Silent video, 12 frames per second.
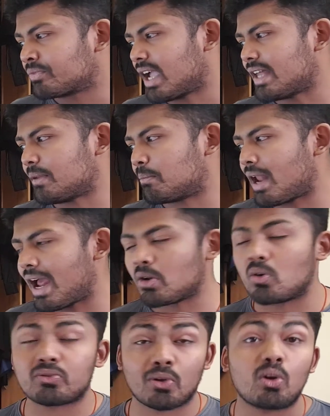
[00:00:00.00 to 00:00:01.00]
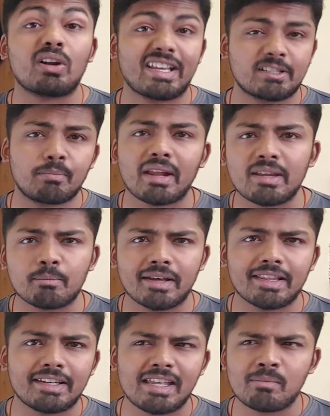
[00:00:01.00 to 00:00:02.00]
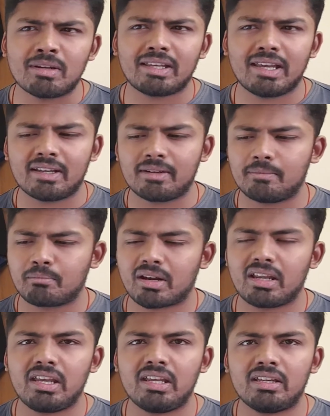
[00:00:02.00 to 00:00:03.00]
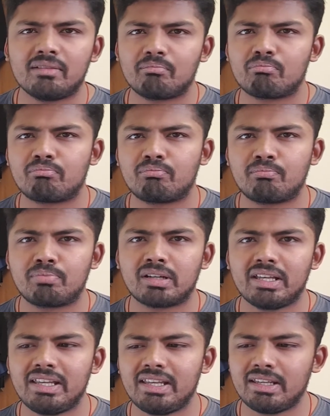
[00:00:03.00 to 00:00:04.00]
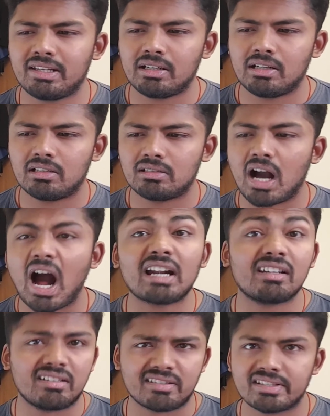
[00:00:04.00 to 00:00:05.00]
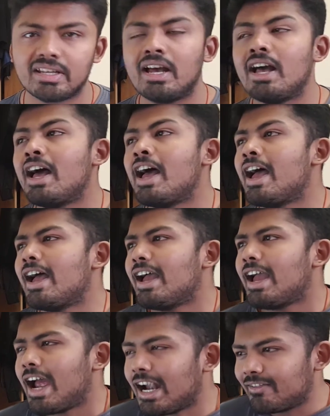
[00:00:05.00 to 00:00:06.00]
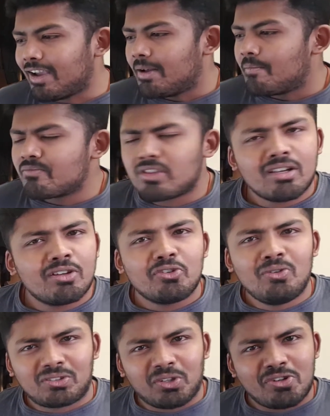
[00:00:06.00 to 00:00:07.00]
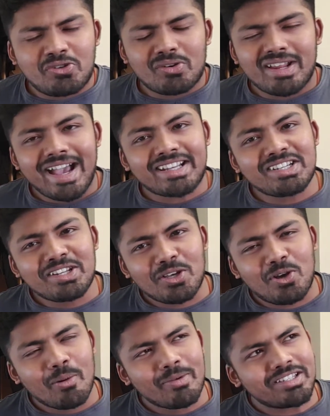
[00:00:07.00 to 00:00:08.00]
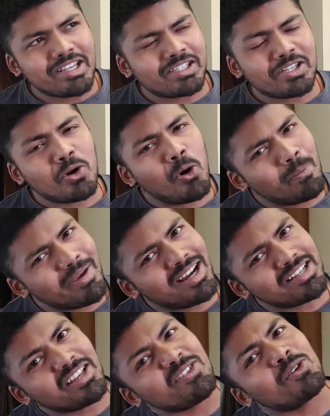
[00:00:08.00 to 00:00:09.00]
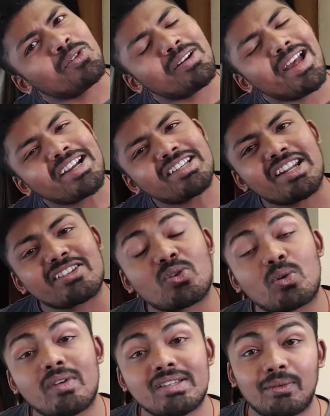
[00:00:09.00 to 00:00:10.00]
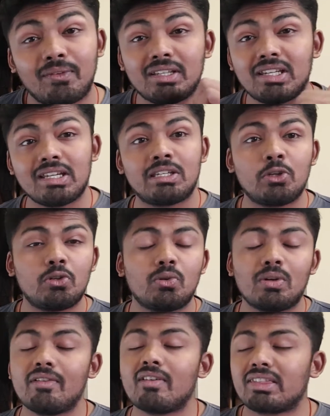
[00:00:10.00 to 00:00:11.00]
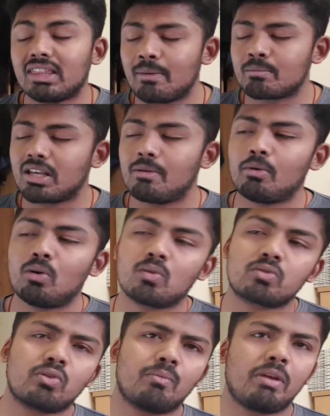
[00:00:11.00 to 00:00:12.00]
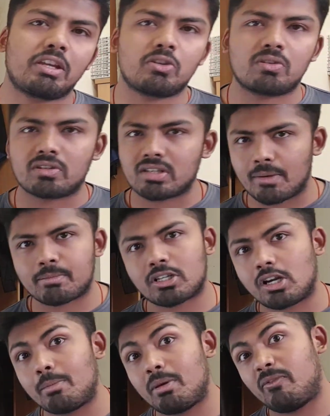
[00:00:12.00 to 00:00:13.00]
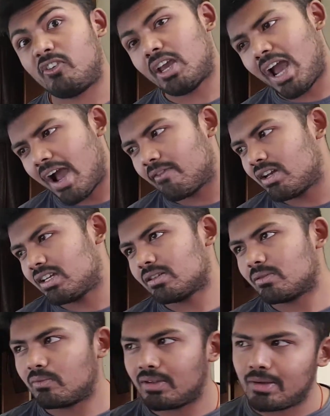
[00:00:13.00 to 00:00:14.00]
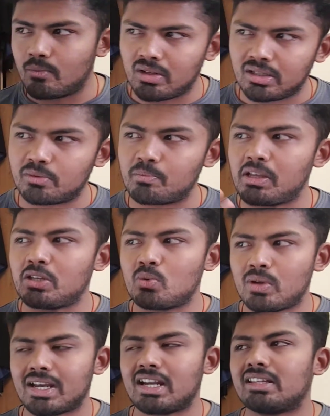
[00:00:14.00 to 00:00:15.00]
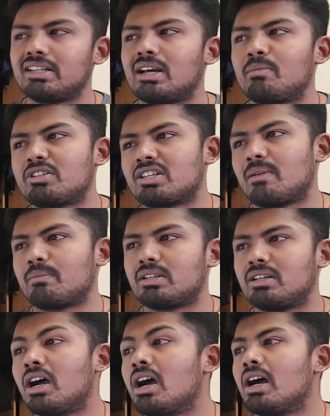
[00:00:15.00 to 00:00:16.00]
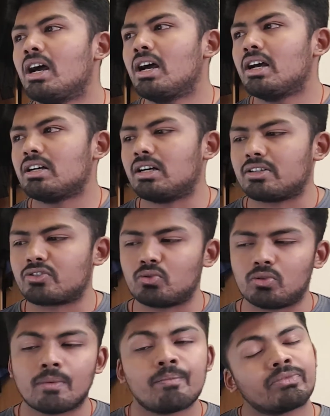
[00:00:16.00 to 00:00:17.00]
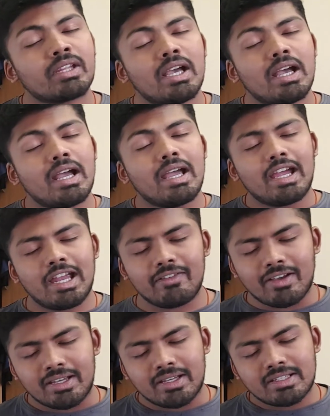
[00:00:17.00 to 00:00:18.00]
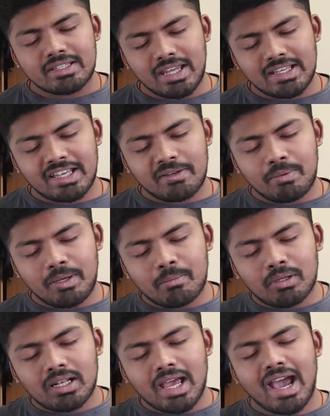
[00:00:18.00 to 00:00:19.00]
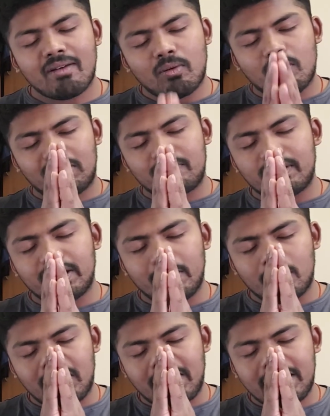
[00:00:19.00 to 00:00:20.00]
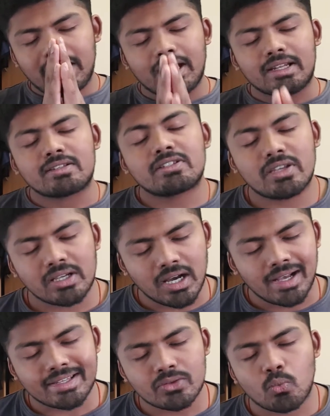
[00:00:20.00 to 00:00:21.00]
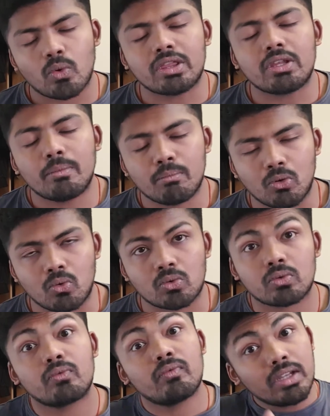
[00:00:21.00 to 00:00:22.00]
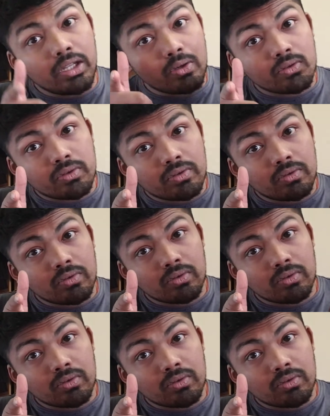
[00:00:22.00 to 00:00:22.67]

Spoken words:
And the plan also got explained by the Demon King. Pretty heartless. Anyway. Your thoughts, your reaction in the comment section. Hope you guys enjoyed the reaction. As always, if you did, do leave a thumbs up. Also make sure to subscribe if you haven't. We will be doing another double chapter soon. Anyway, stay safe, people. Have a wonderful day or night, and see you guys with more videos.